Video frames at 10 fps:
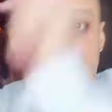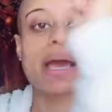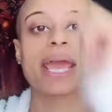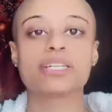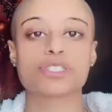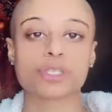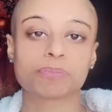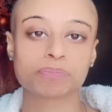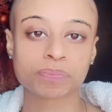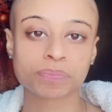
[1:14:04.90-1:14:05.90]
That's my
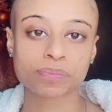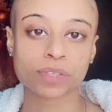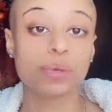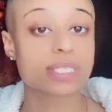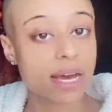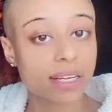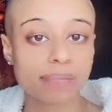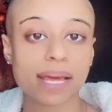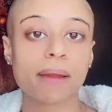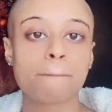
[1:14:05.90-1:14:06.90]
answer. You could
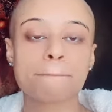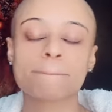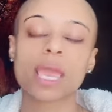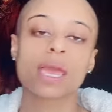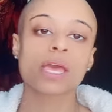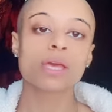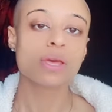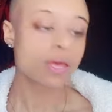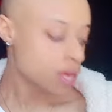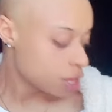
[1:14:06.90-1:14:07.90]
tell him that.
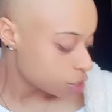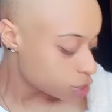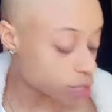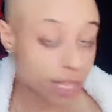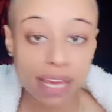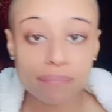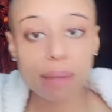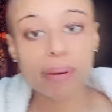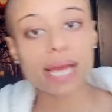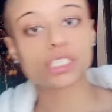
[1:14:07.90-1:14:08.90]
So
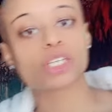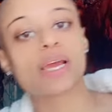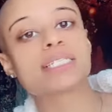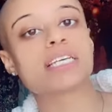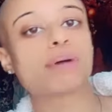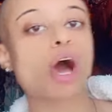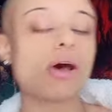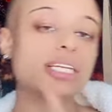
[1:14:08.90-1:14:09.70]
then my pastor ends up